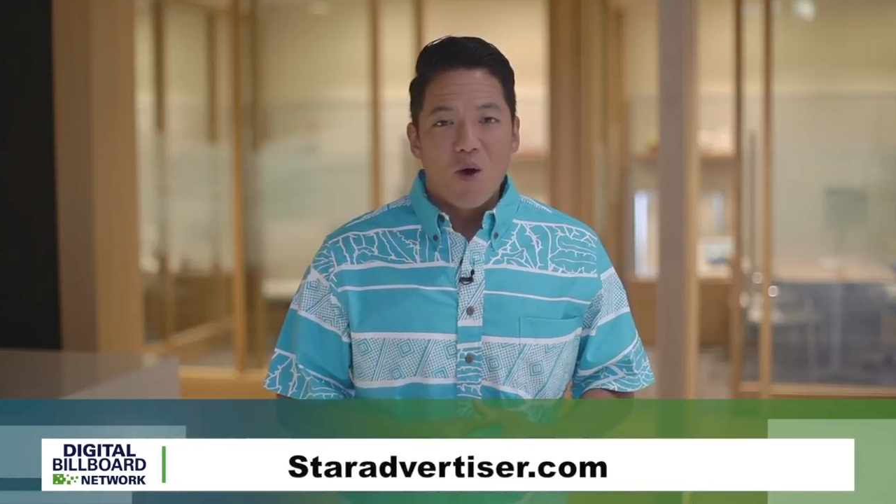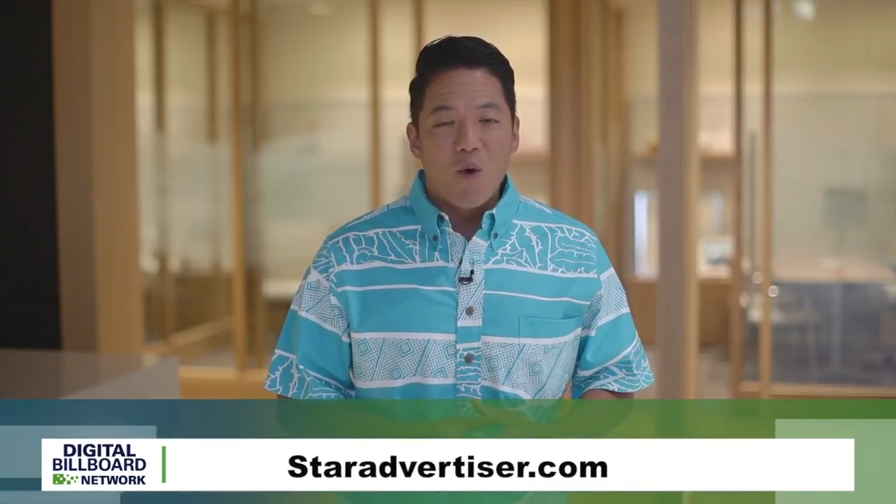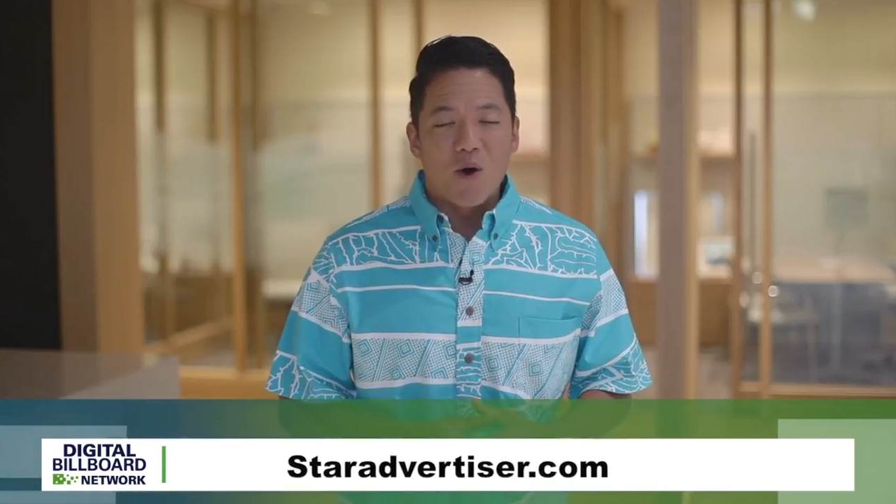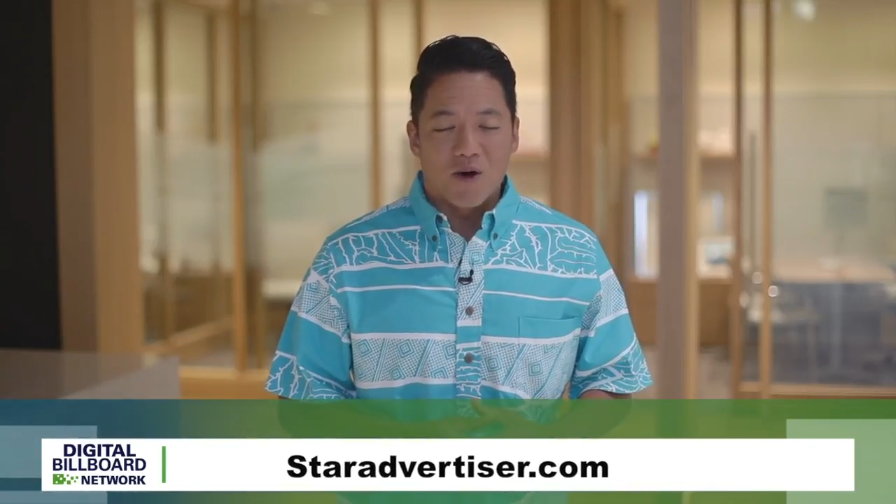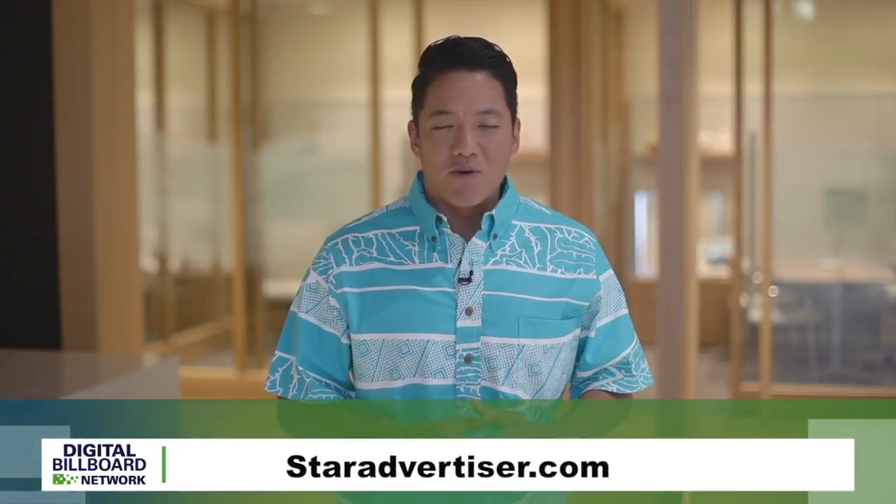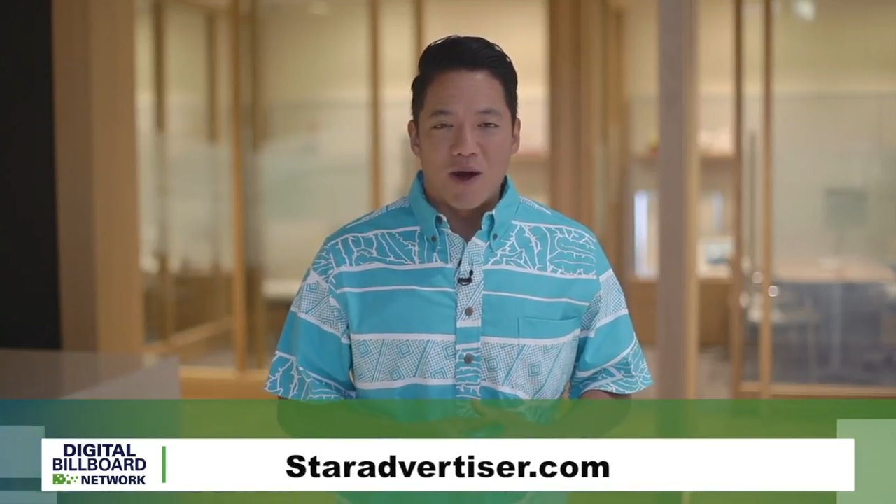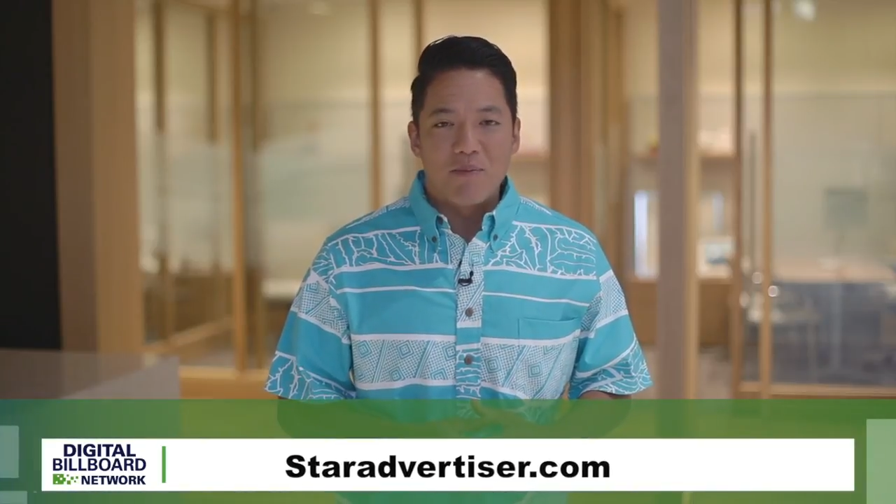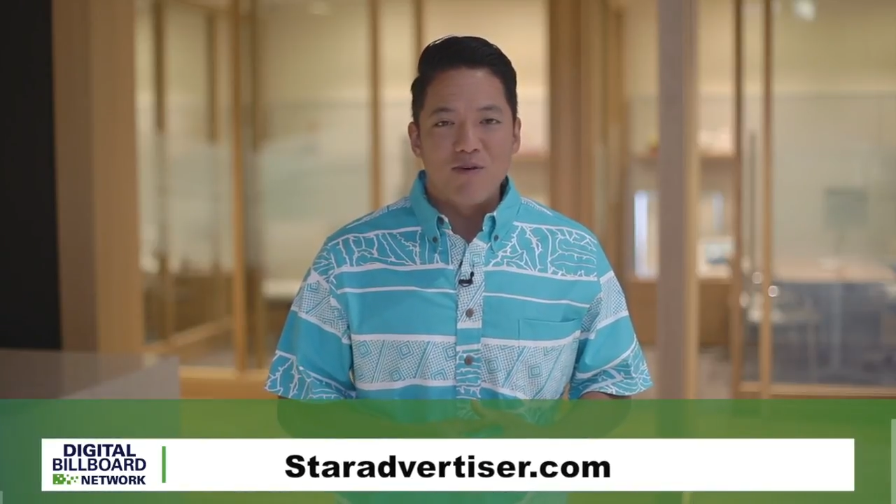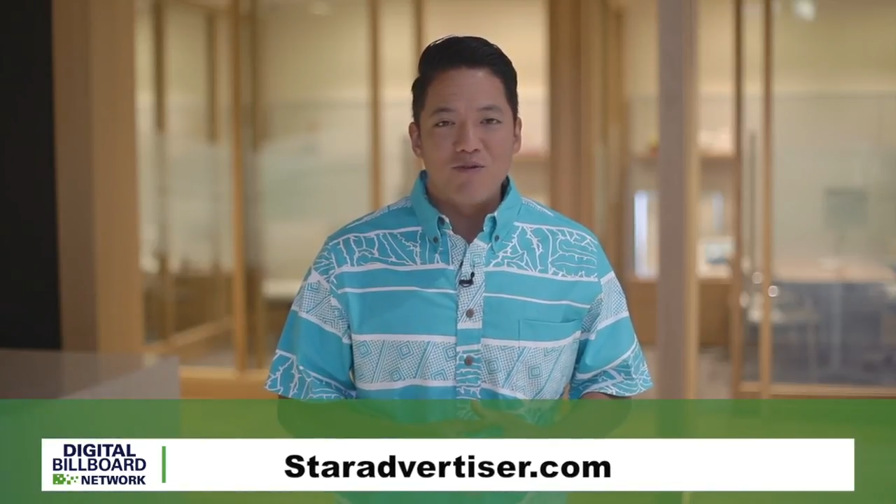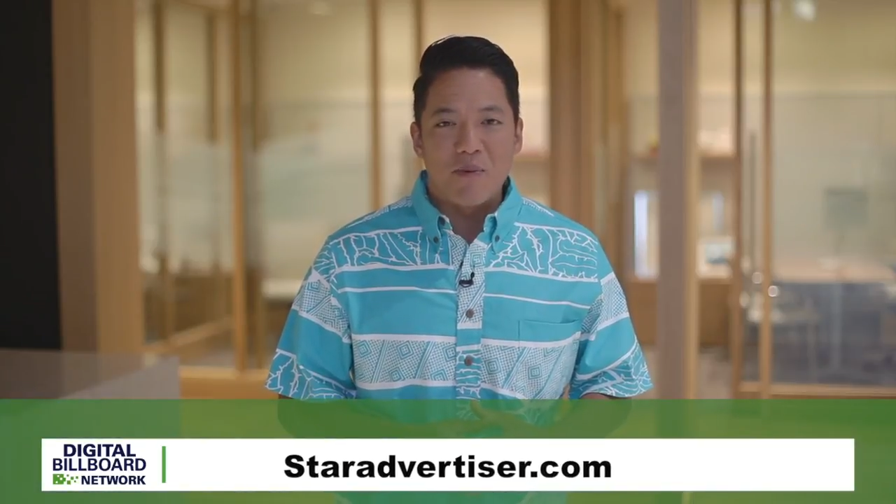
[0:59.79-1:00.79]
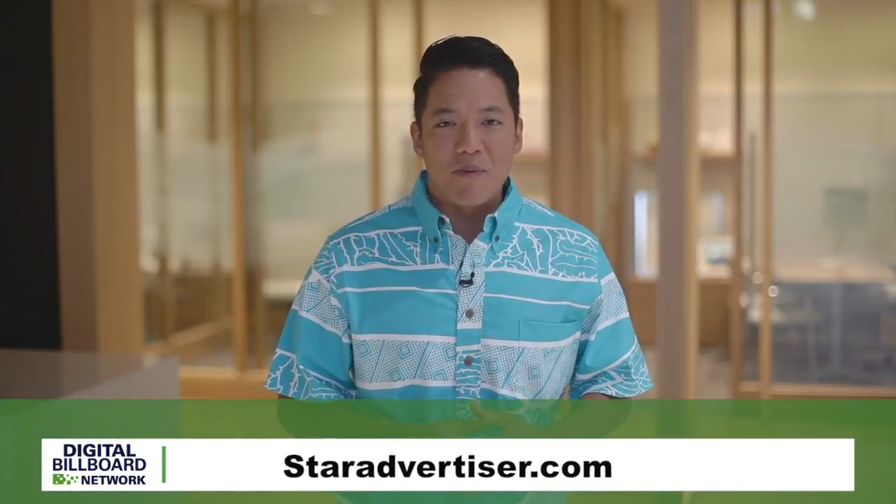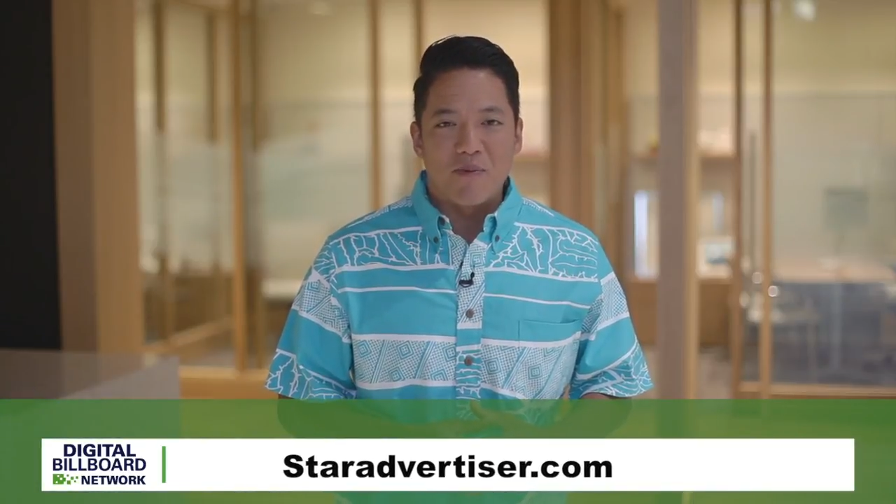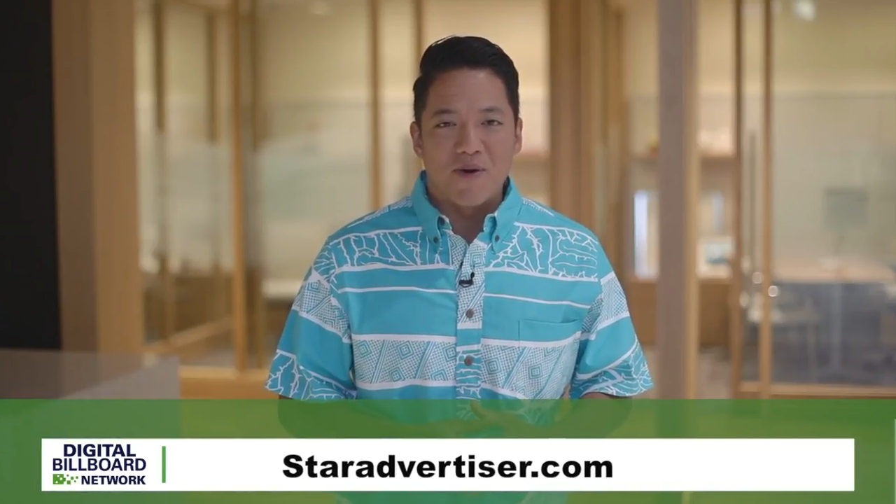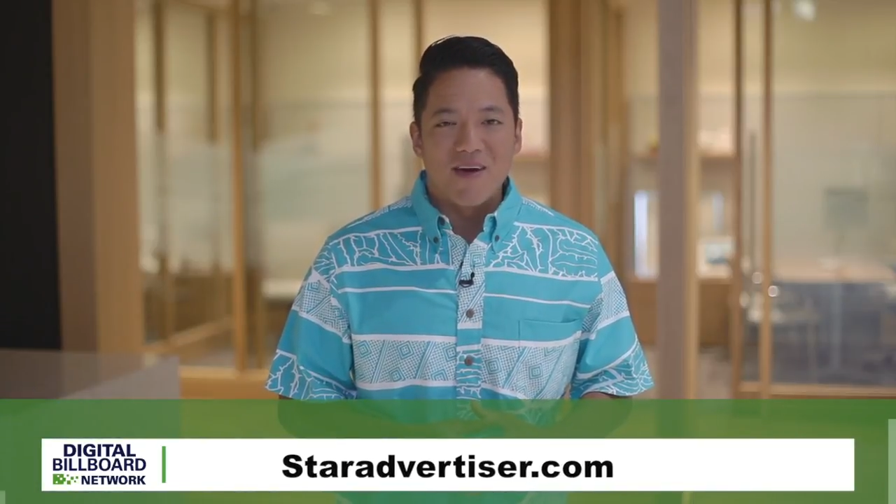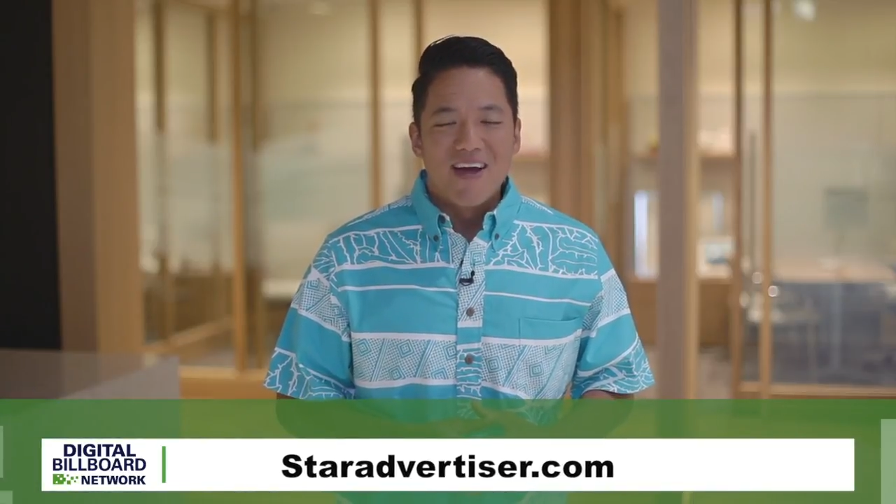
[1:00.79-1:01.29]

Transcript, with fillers: or grab a newspaper.